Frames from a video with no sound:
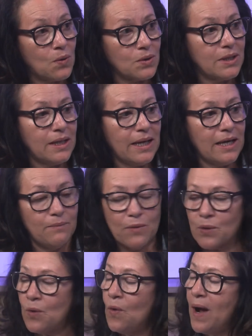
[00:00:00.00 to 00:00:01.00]
the neighbor
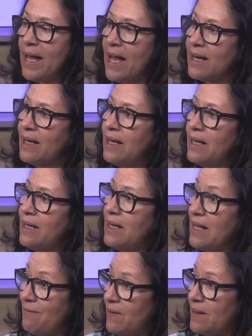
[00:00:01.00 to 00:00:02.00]
who I am
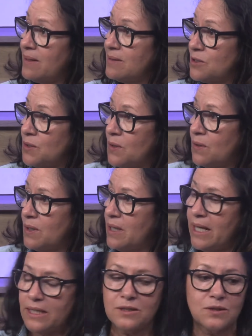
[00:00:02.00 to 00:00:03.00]
living, you know,
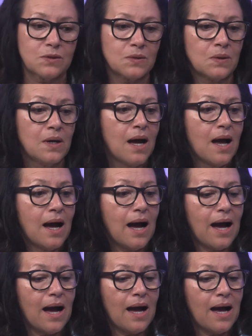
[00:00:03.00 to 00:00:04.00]
next to.
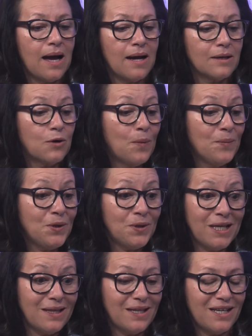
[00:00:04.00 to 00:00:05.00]

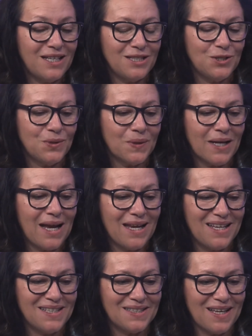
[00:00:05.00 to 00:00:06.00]
Community
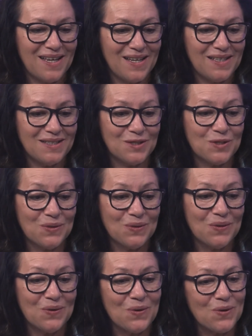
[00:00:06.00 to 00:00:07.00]
journalism is
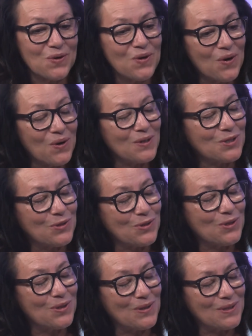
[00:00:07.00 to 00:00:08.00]
to go
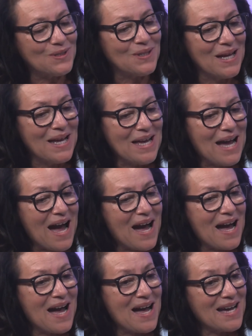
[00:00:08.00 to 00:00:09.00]
those
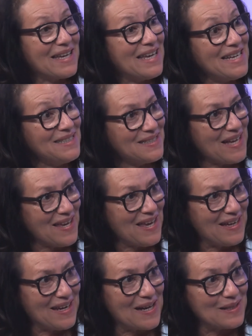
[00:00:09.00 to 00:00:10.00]

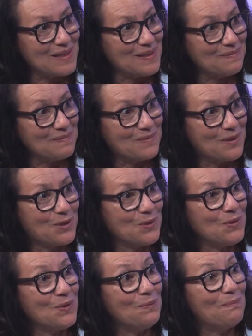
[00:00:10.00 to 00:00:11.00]
quinceañeras,
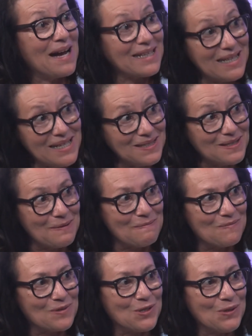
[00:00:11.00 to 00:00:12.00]
to baptism,
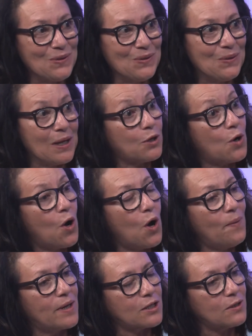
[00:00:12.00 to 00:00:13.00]
to
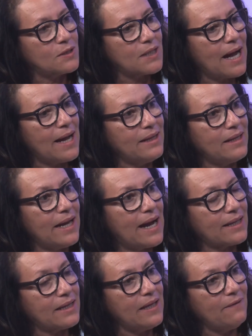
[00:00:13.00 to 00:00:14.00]
cover those kind of
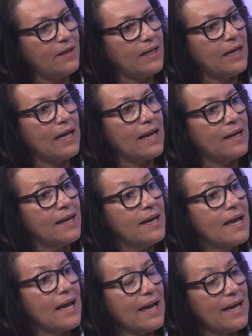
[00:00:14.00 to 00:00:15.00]
activities and
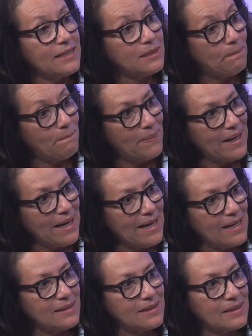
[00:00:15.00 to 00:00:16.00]

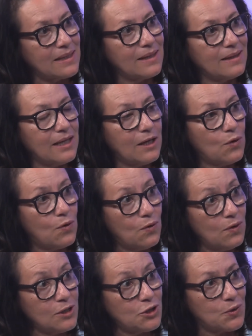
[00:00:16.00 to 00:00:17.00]
express the
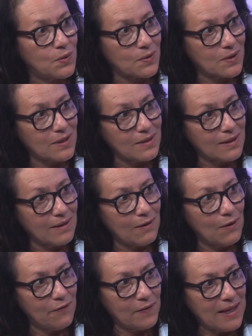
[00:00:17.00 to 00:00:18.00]
culture
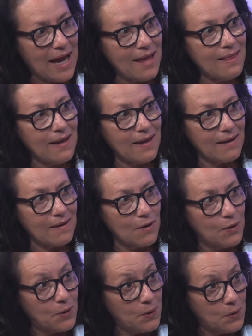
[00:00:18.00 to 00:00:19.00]
of that
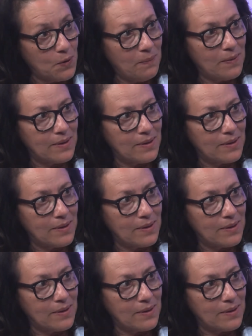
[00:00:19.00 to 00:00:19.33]
group,